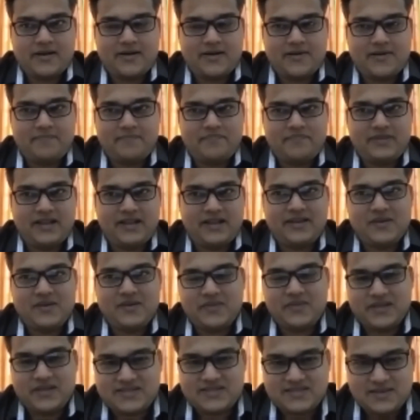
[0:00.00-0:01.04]
like
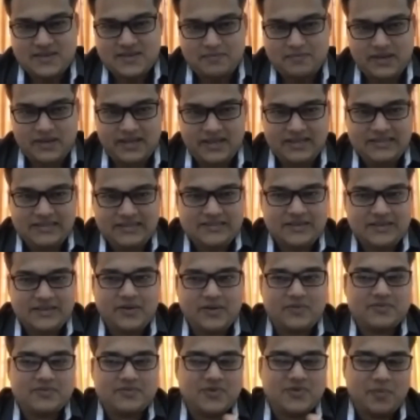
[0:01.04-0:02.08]
their siblings,
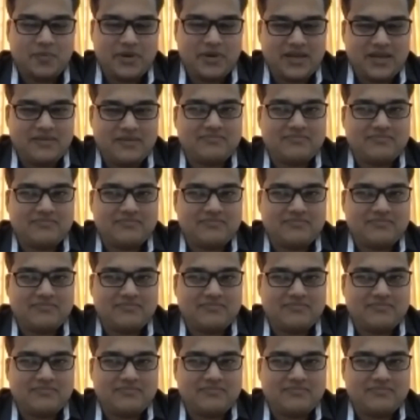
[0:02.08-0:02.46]
so many